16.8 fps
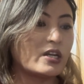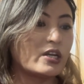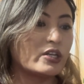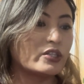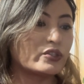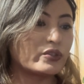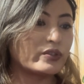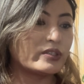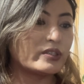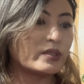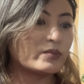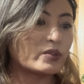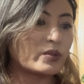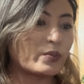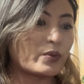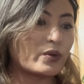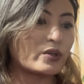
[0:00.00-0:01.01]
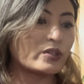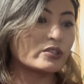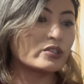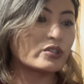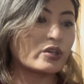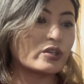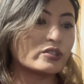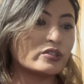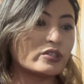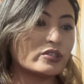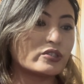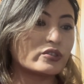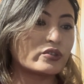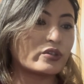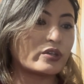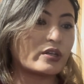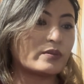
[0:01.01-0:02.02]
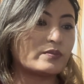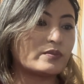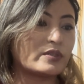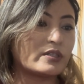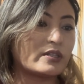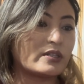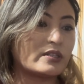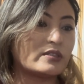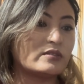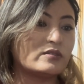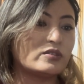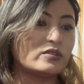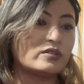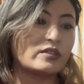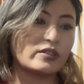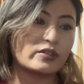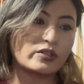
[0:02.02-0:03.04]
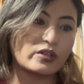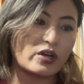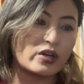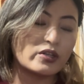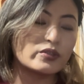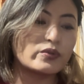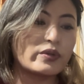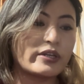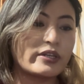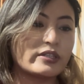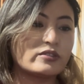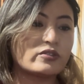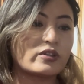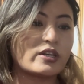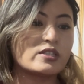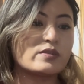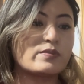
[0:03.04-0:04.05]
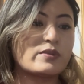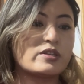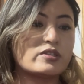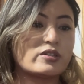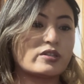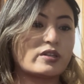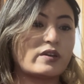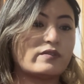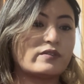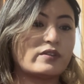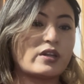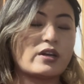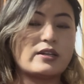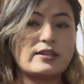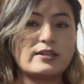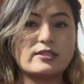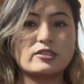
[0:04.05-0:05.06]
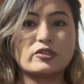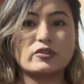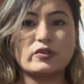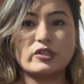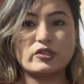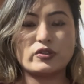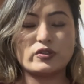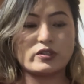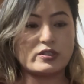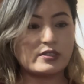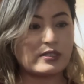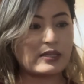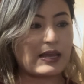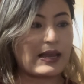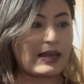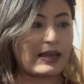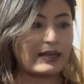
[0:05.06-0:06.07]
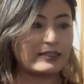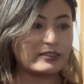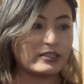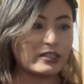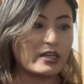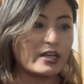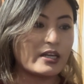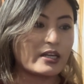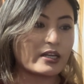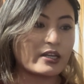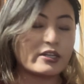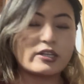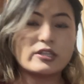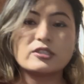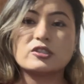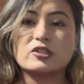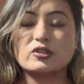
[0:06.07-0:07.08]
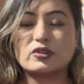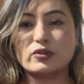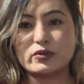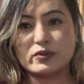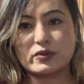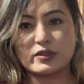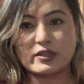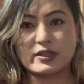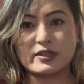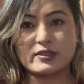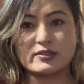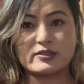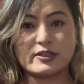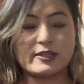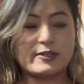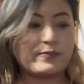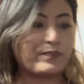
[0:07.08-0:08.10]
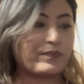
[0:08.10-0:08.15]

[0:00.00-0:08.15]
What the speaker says: tourism supports not disrupt the ongoing transmission of knowledge, rituals, and connection to the country.